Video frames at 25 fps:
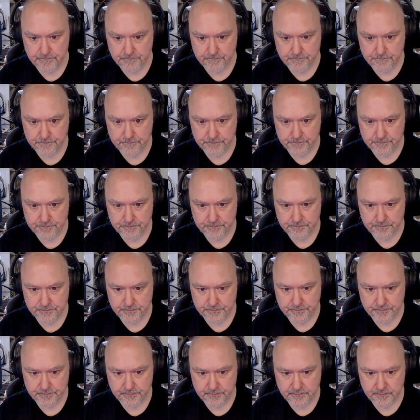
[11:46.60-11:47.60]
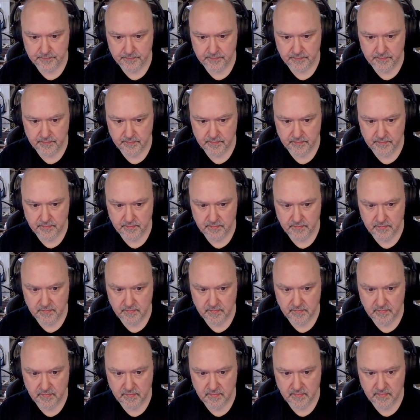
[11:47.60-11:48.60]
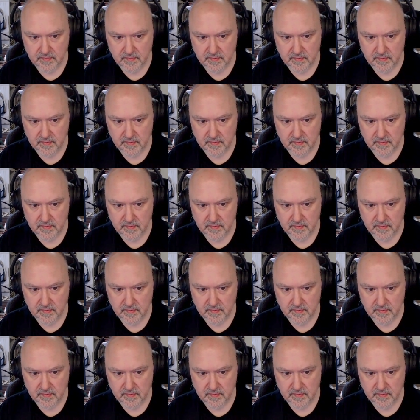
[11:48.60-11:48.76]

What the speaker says: (silence)